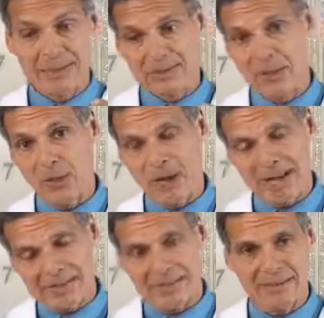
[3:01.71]
So,
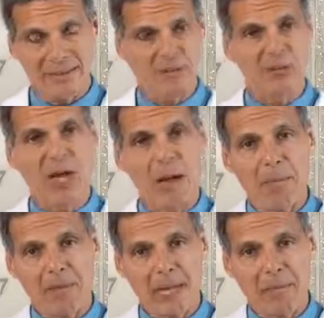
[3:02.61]
as I say, for
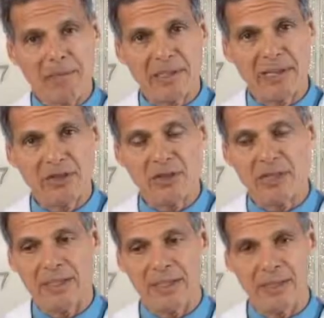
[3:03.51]
topical
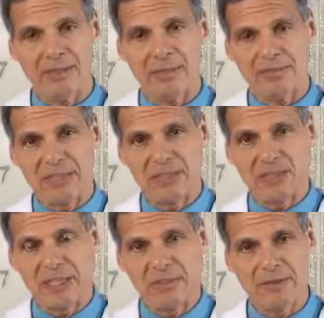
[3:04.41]
application and the use of
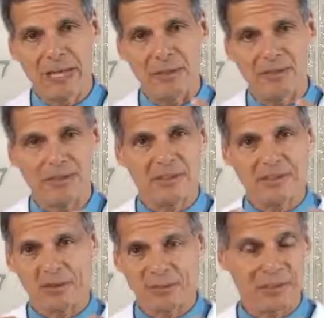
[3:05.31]
DGL tablets
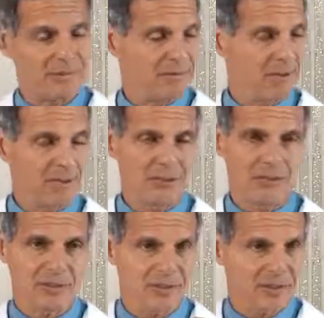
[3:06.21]
to treat
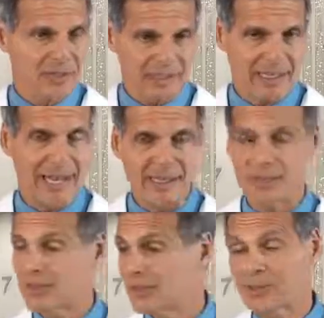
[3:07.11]
ulcers and
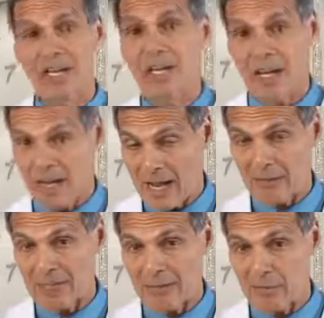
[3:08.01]
canker sores, I
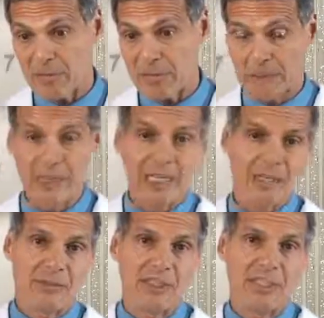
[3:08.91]
don't have a problem.
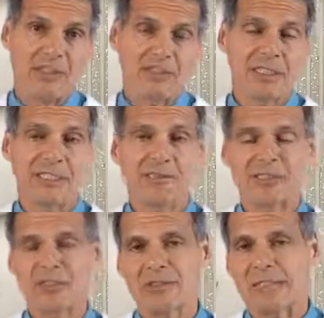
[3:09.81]
If you're going to use
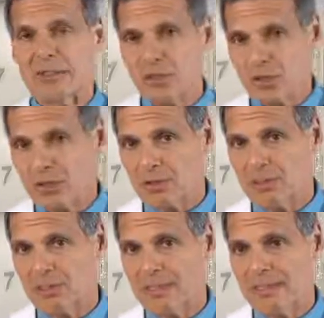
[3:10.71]
licorice
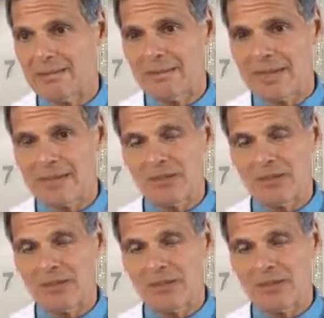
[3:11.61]
internally